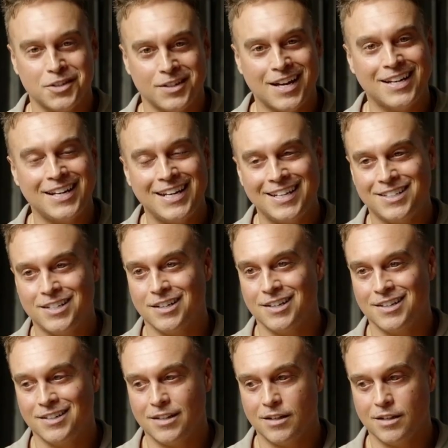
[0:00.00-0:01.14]
I needed
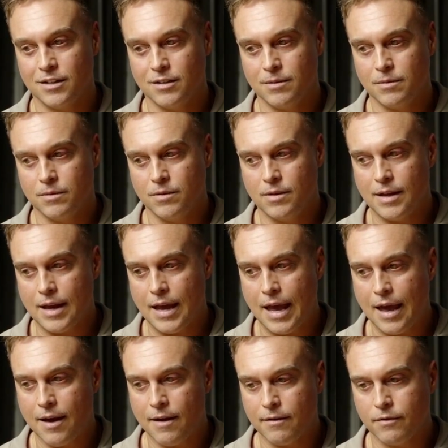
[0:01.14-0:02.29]
to
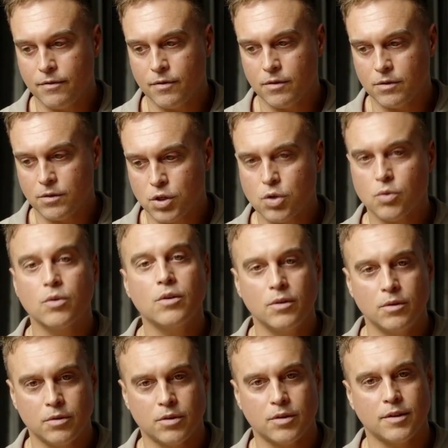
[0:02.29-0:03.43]
have
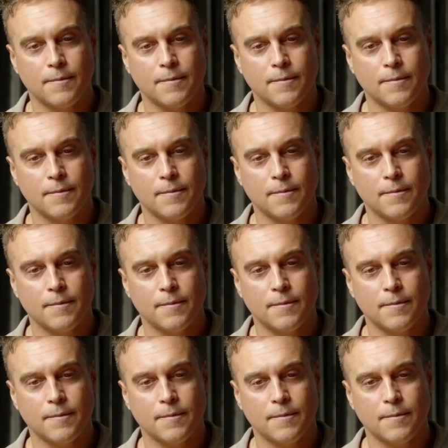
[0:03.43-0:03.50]
truth